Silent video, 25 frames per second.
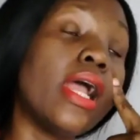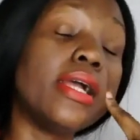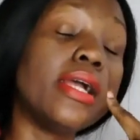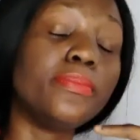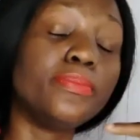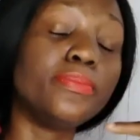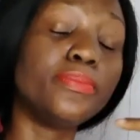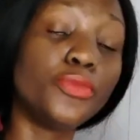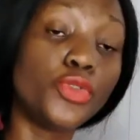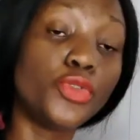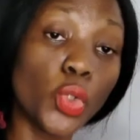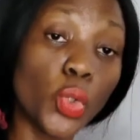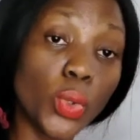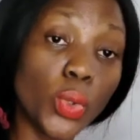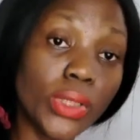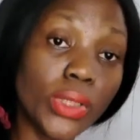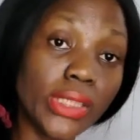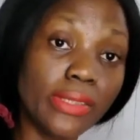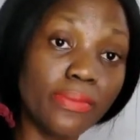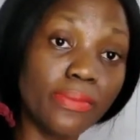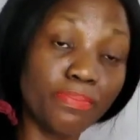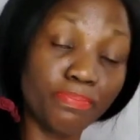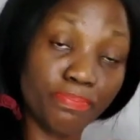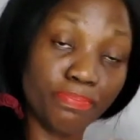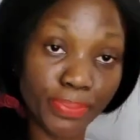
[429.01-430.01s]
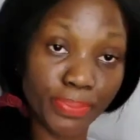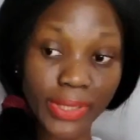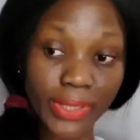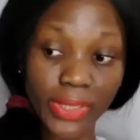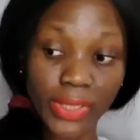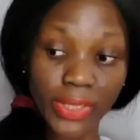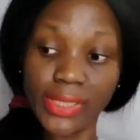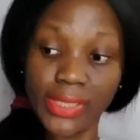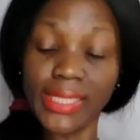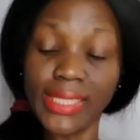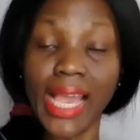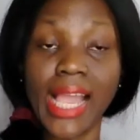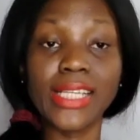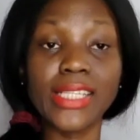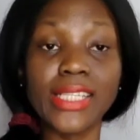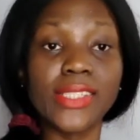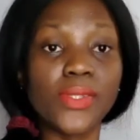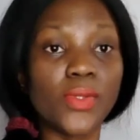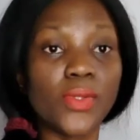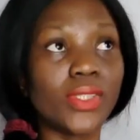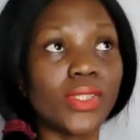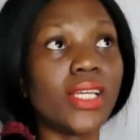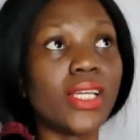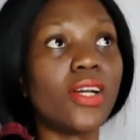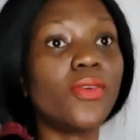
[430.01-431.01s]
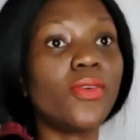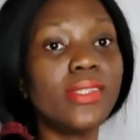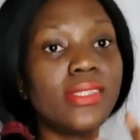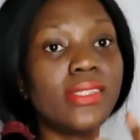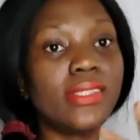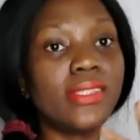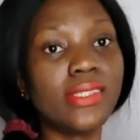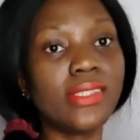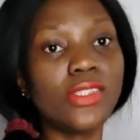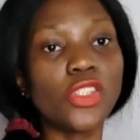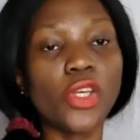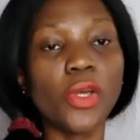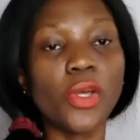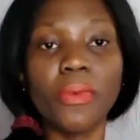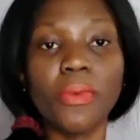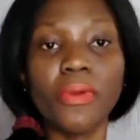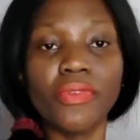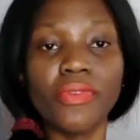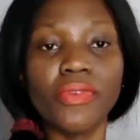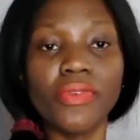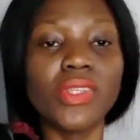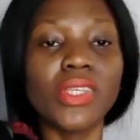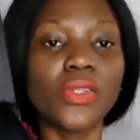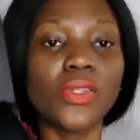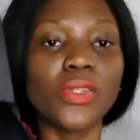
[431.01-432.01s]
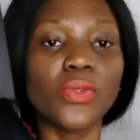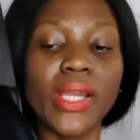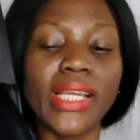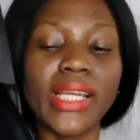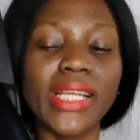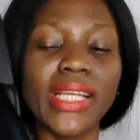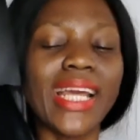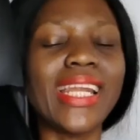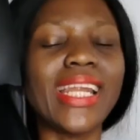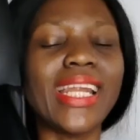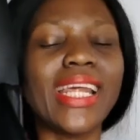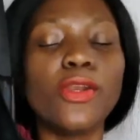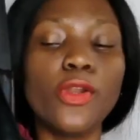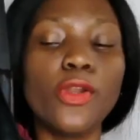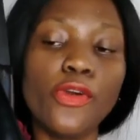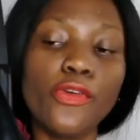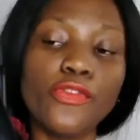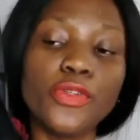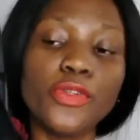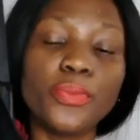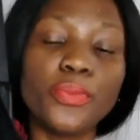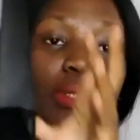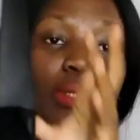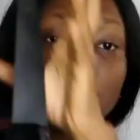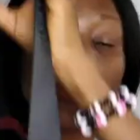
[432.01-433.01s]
Jody big size because I always see some of my friends as well and I love it. But